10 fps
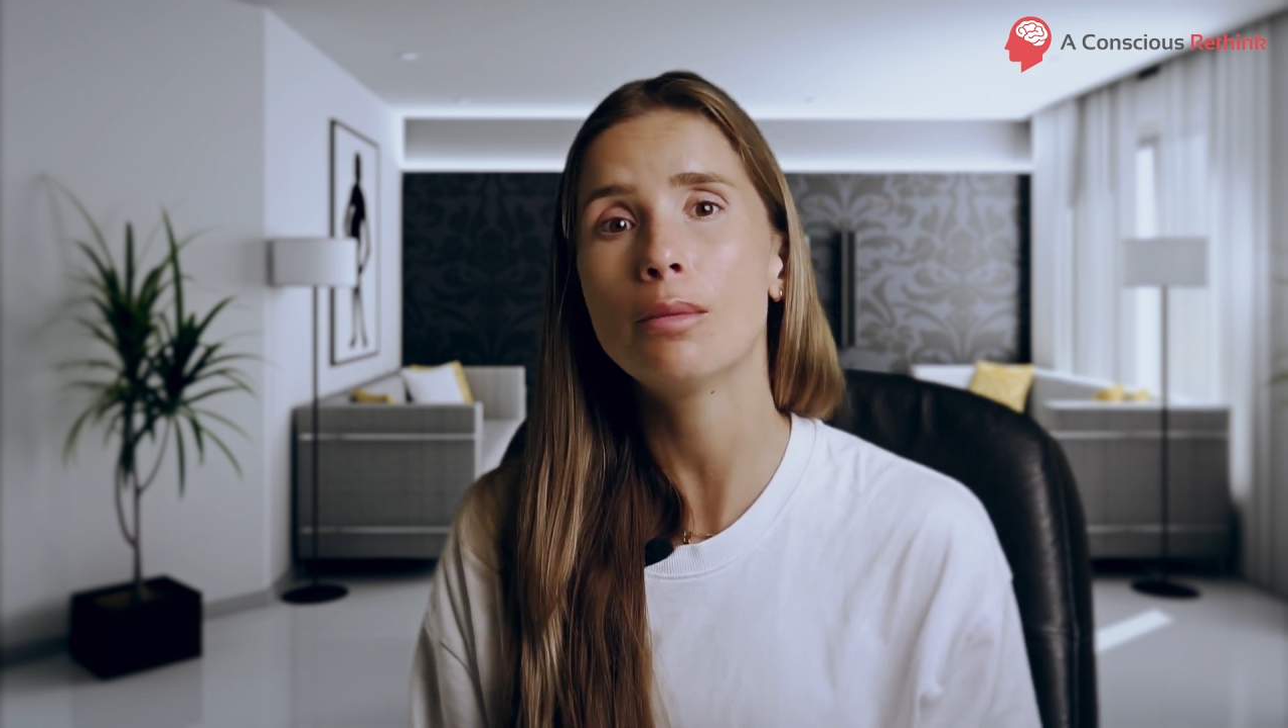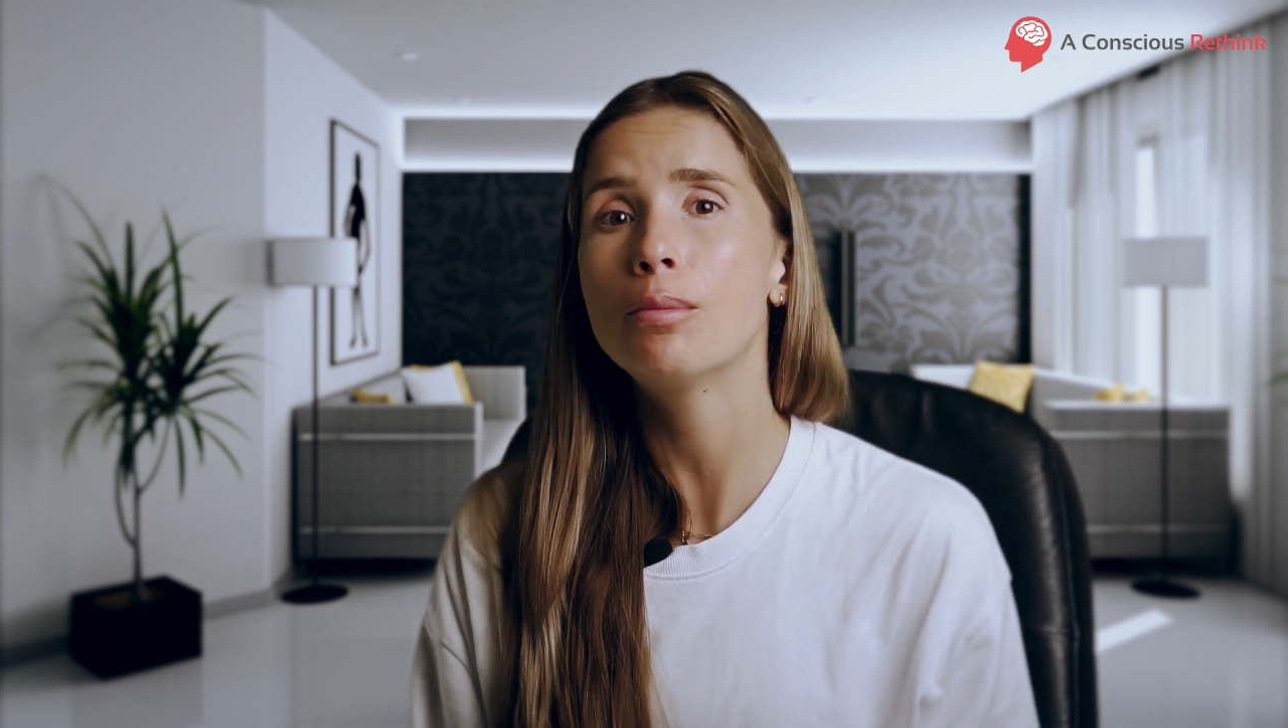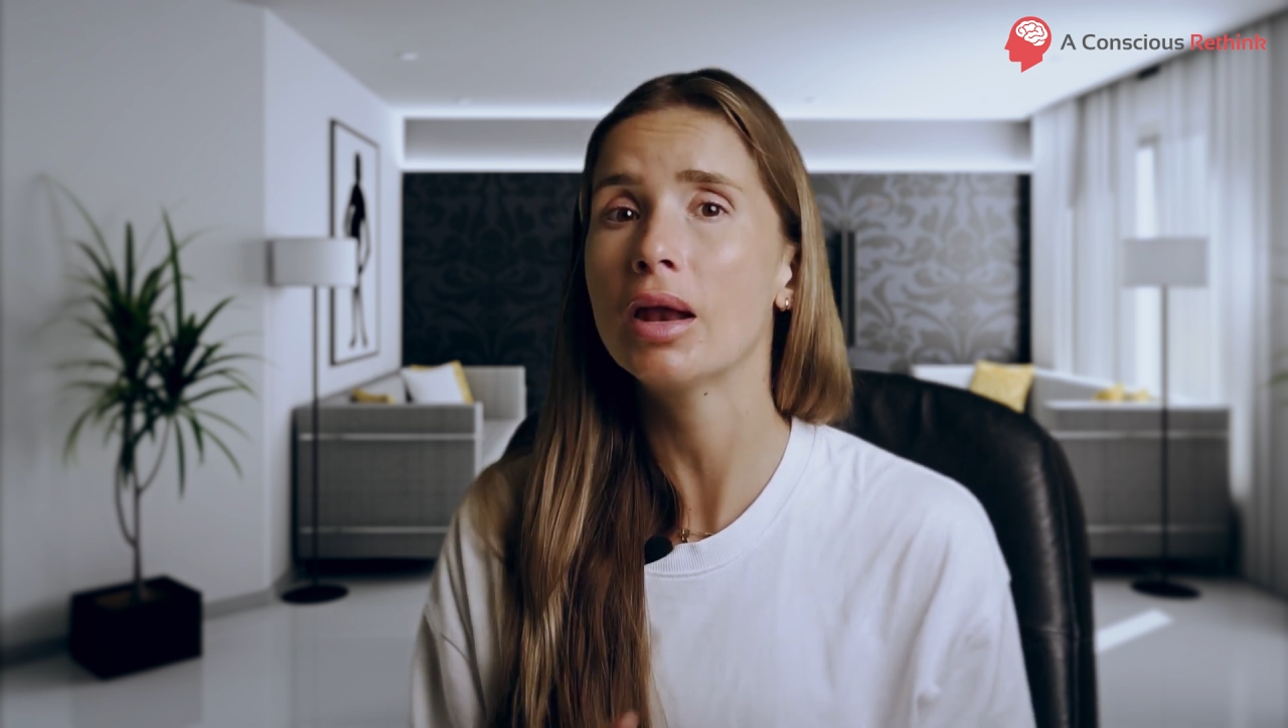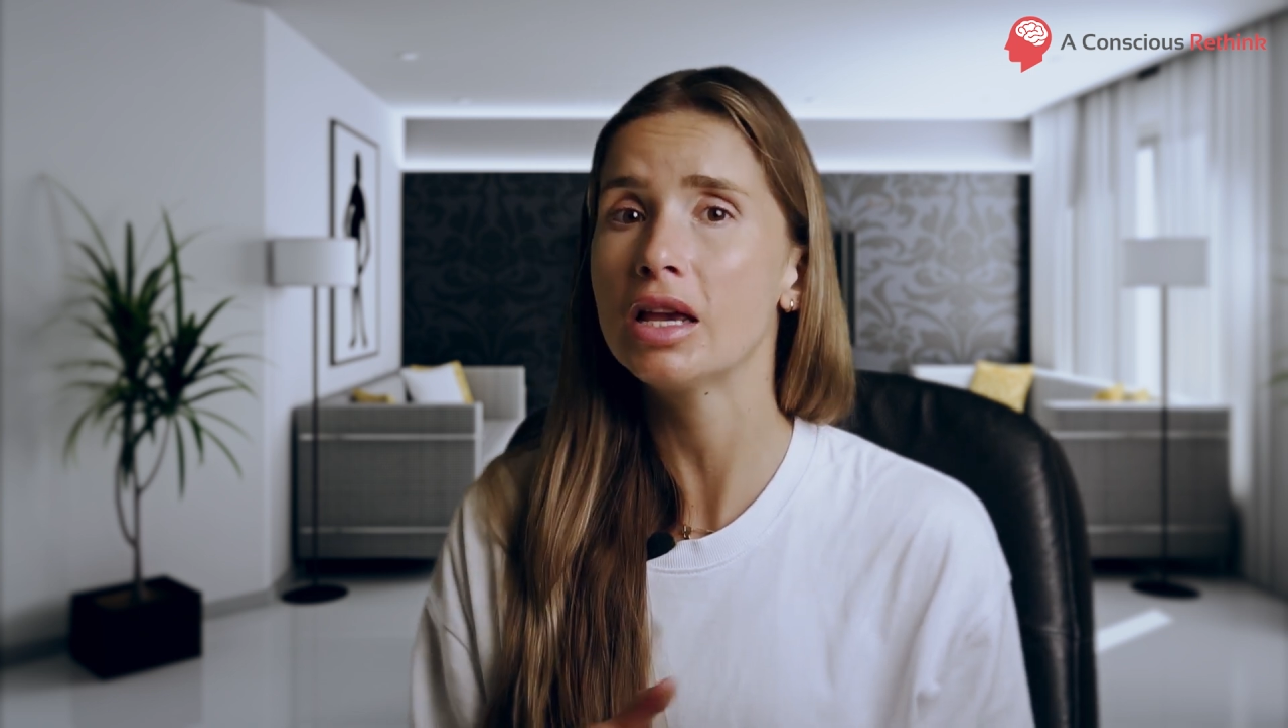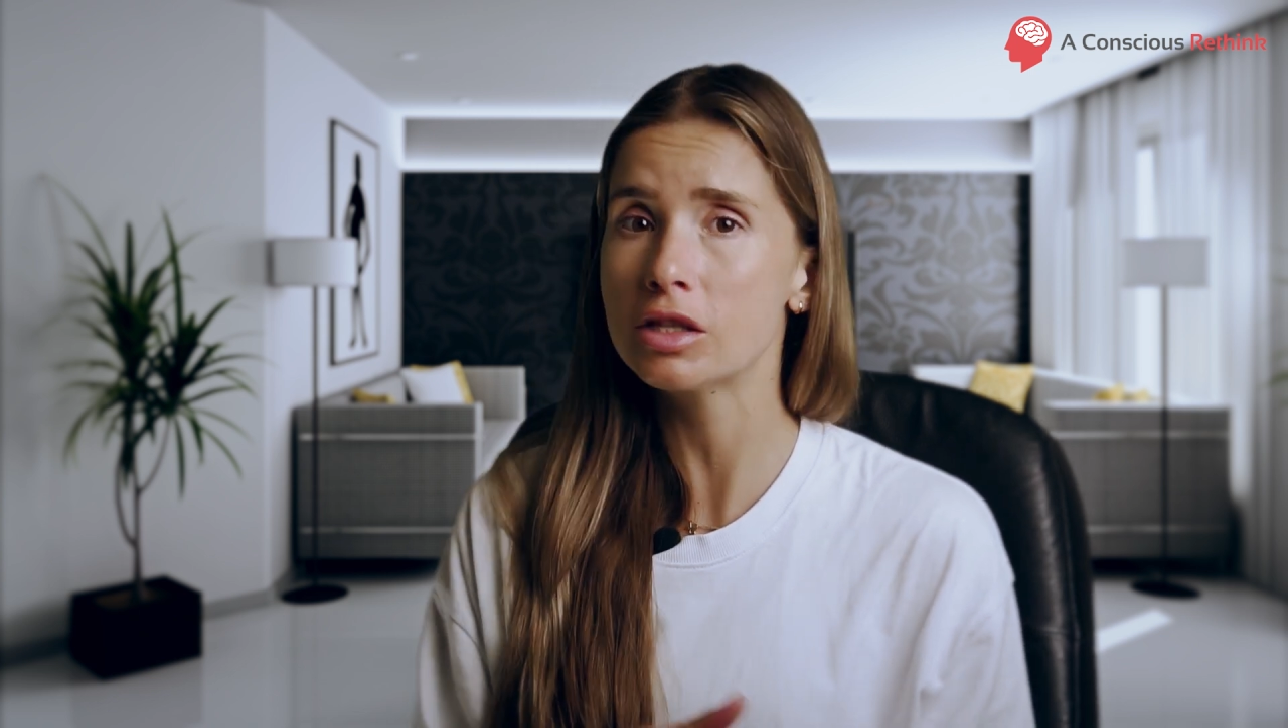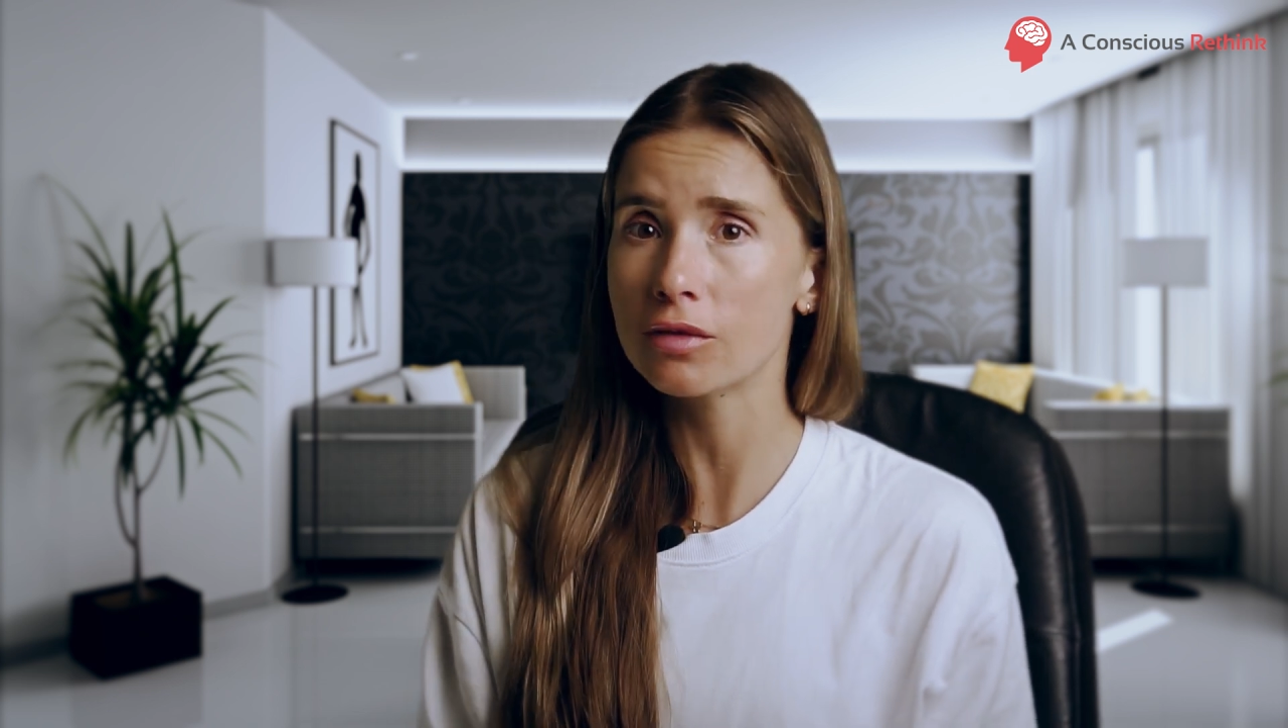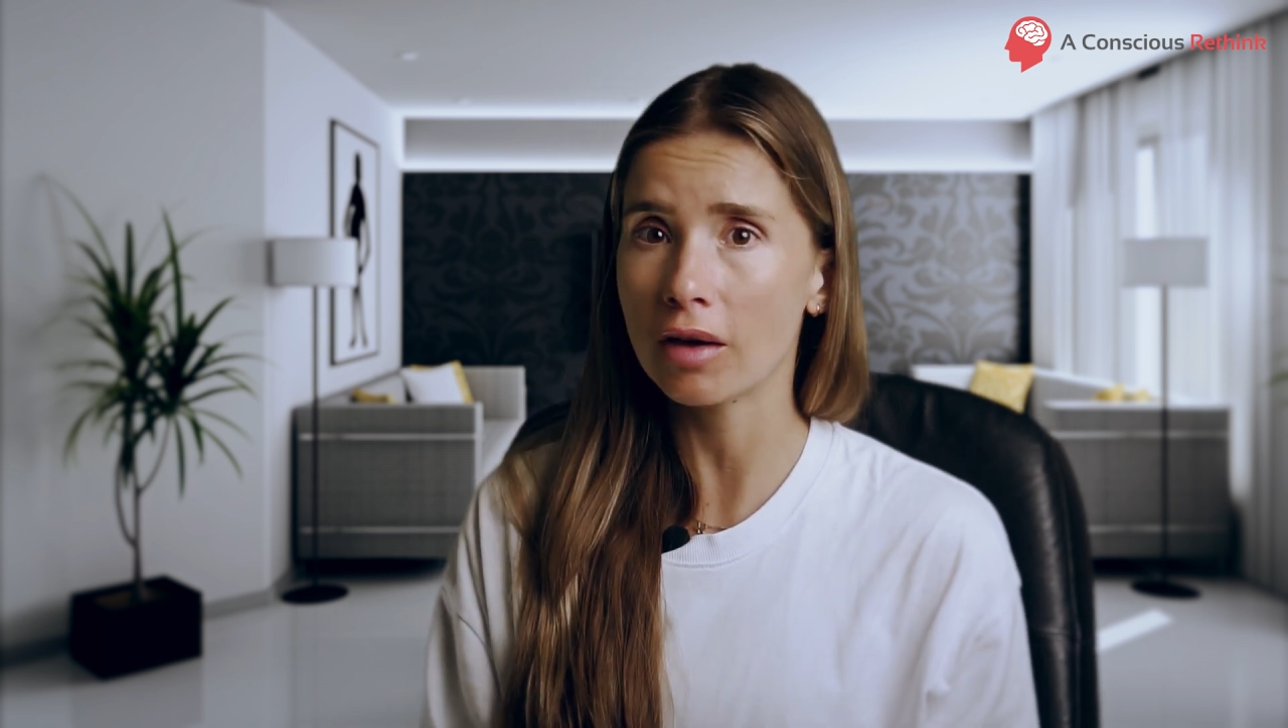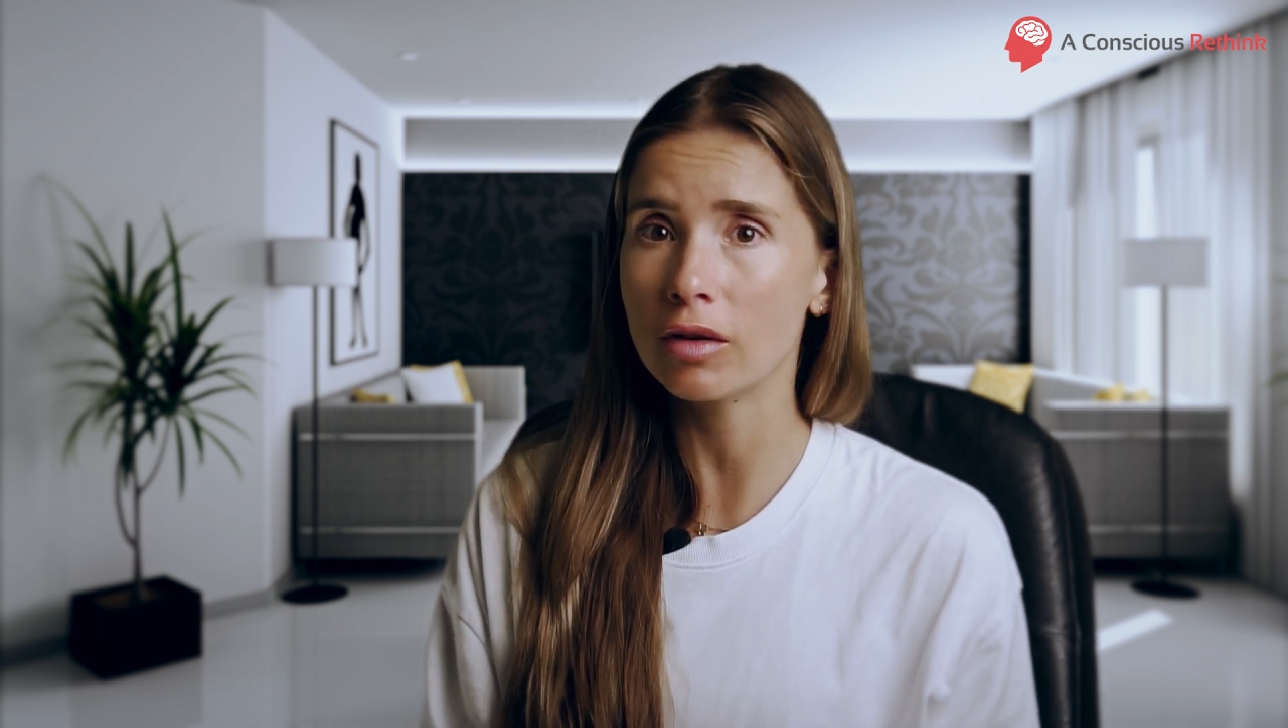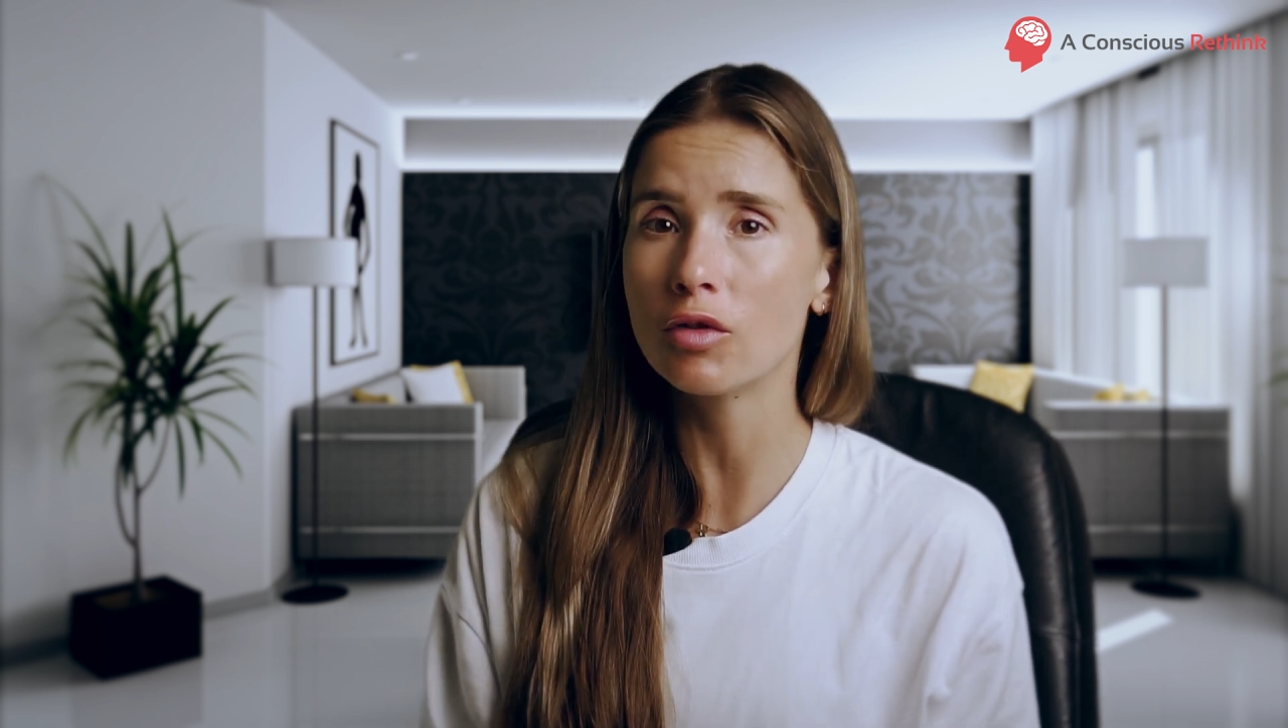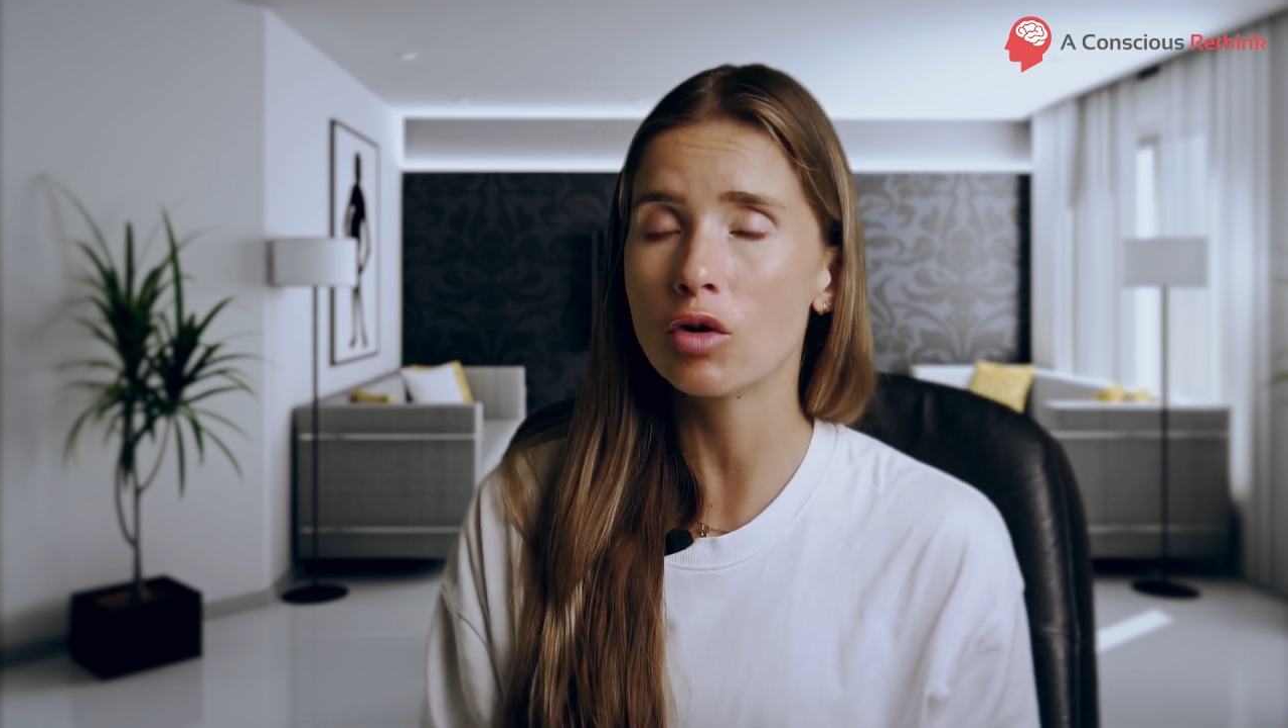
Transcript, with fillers: In place of having